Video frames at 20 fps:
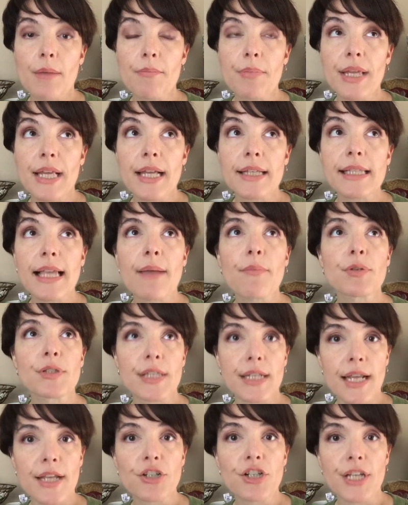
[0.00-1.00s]
because I was
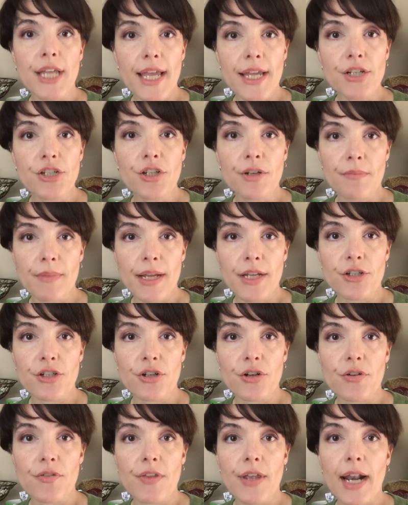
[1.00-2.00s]
an education
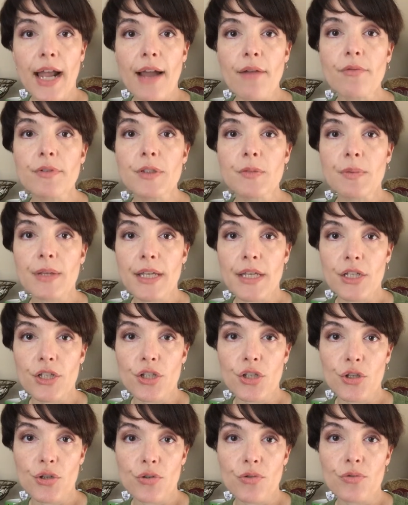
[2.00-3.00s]
major, that I was being
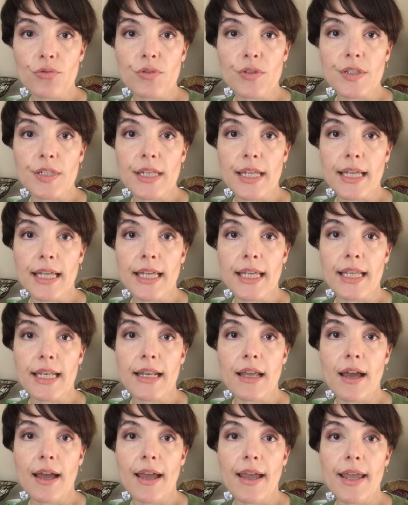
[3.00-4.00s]
used
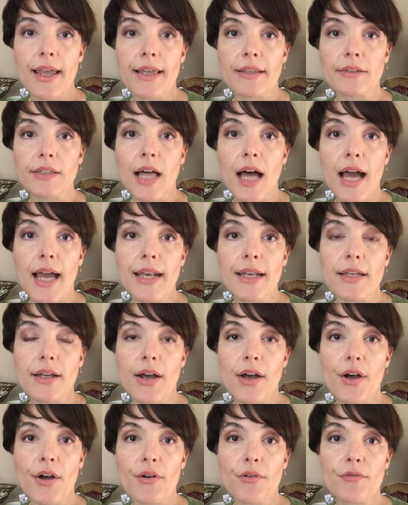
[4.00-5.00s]
in a lot
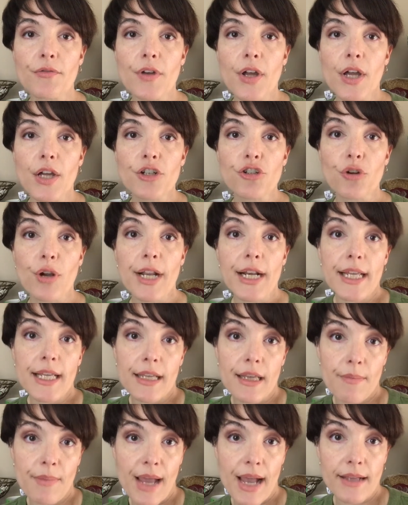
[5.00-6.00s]
of training
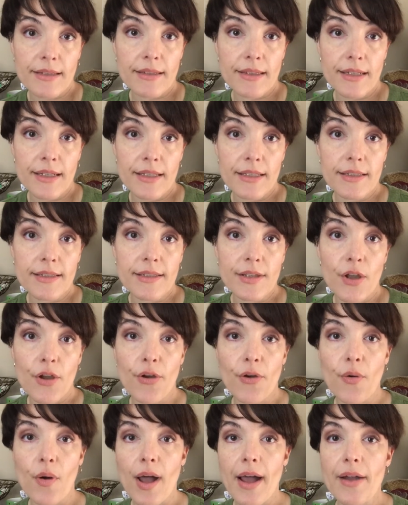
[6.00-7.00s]
capacities.
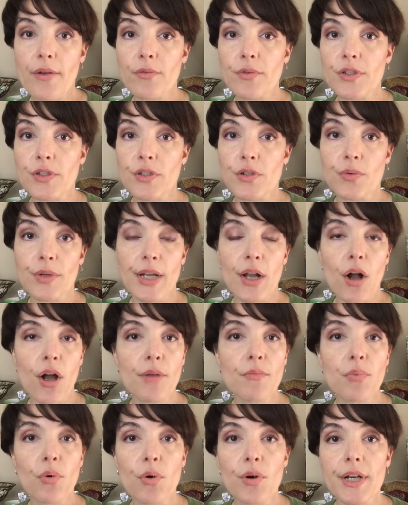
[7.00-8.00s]
So I was doing
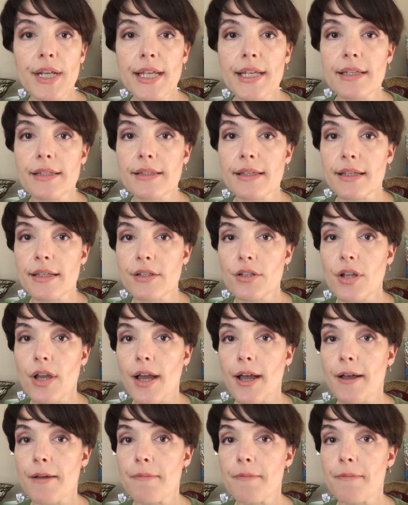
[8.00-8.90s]
onboardings and,